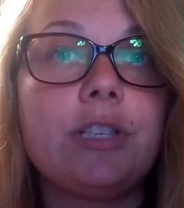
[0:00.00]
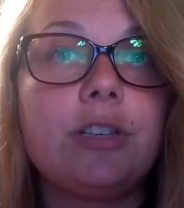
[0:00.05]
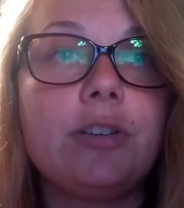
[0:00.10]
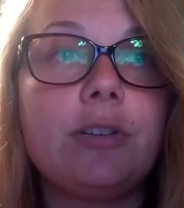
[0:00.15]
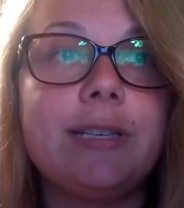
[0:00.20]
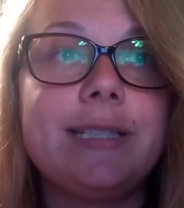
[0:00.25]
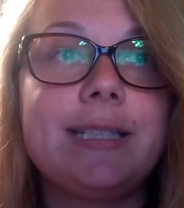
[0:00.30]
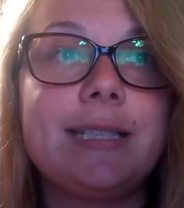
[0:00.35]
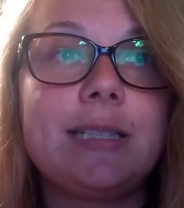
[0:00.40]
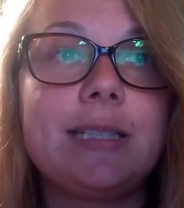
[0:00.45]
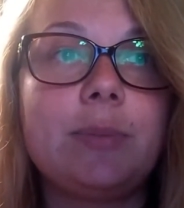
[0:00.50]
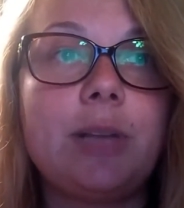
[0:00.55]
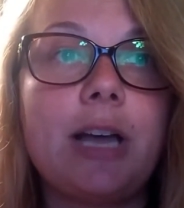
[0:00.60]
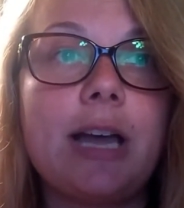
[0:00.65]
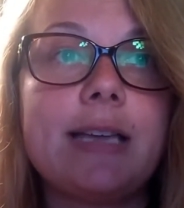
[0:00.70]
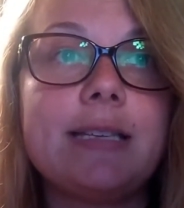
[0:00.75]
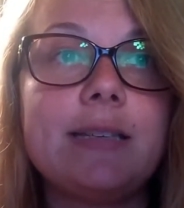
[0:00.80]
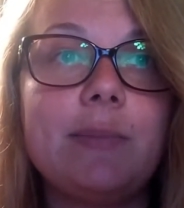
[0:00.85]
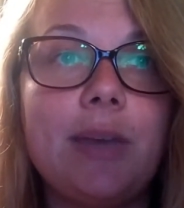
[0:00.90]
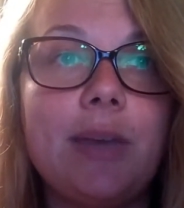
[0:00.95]
increasing
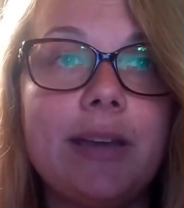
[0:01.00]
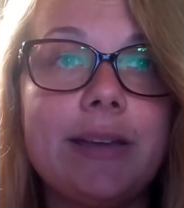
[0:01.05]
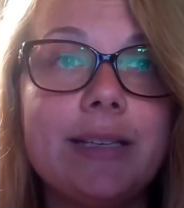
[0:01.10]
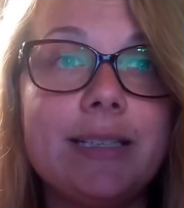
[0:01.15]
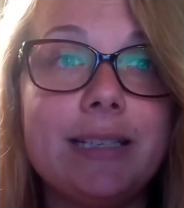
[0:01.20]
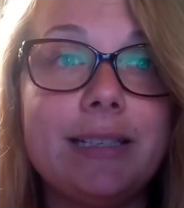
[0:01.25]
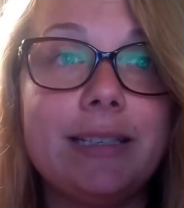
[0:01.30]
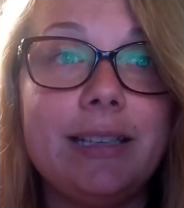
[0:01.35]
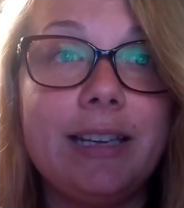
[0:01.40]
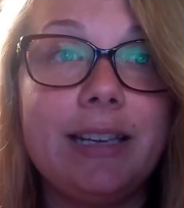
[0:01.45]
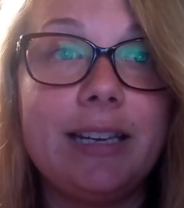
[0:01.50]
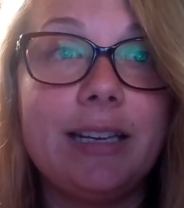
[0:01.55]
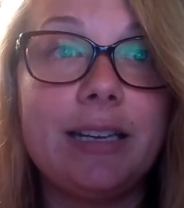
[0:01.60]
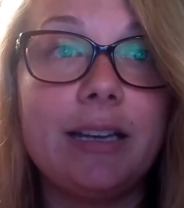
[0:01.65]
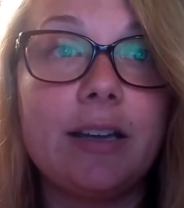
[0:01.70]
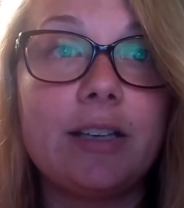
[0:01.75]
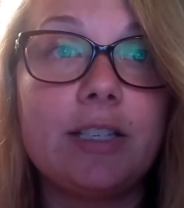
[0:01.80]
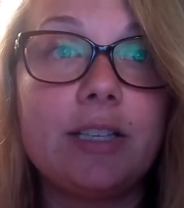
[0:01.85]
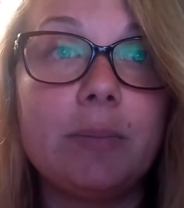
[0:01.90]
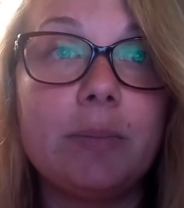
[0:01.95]
supply and demand and
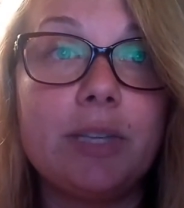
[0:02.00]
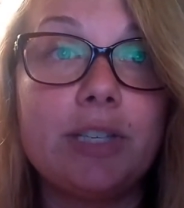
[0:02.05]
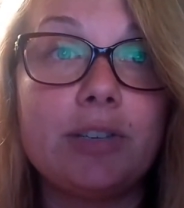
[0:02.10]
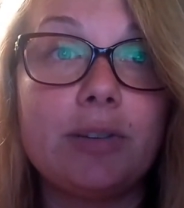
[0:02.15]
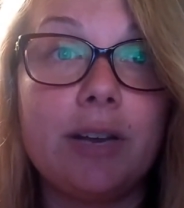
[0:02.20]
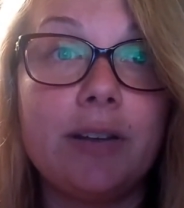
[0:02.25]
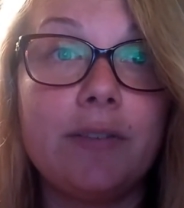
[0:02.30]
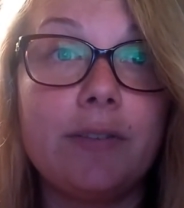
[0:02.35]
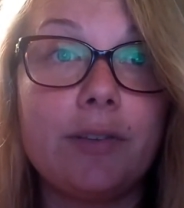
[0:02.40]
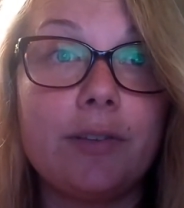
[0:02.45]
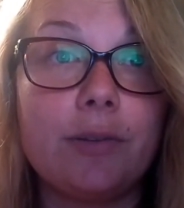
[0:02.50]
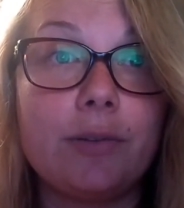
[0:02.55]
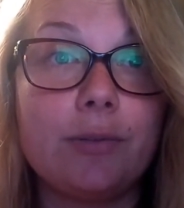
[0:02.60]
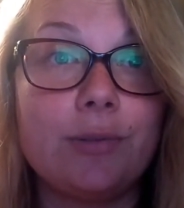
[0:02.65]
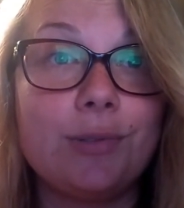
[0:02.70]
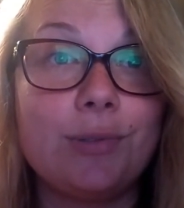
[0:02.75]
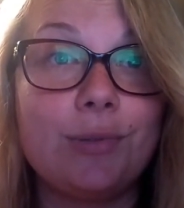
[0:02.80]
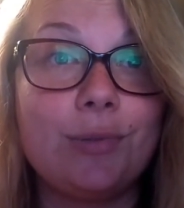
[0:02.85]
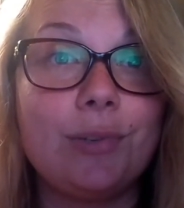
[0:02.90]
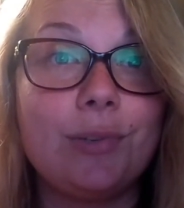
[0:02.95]
leading to misery for those
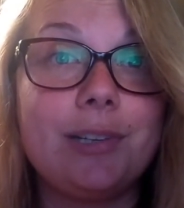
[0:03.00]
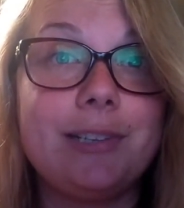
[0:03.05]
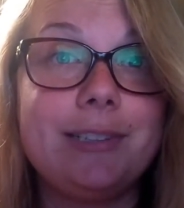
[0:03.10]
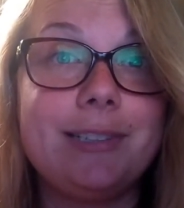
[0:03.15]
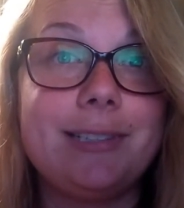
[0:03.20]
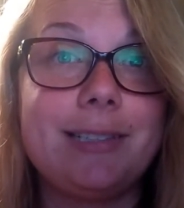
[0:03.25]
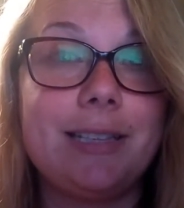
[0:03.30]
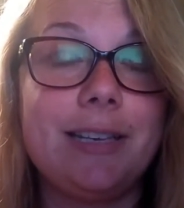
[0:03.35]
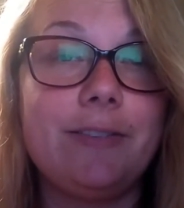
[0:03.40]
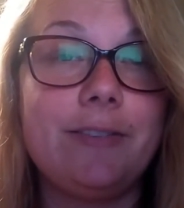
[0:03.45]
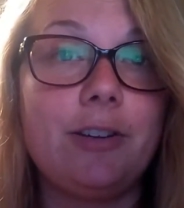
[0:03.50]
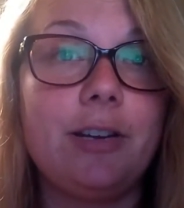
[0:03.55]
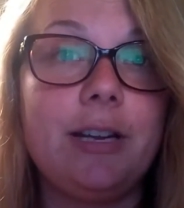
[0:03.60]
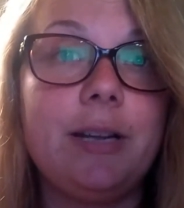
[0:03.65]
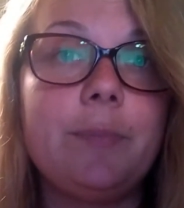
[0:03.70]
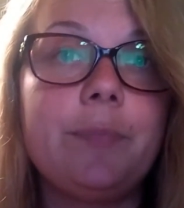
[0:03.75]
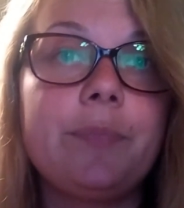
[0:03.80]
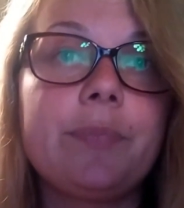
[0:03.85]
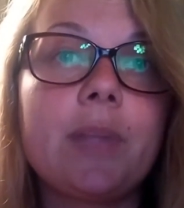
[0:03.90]
sold into slavery.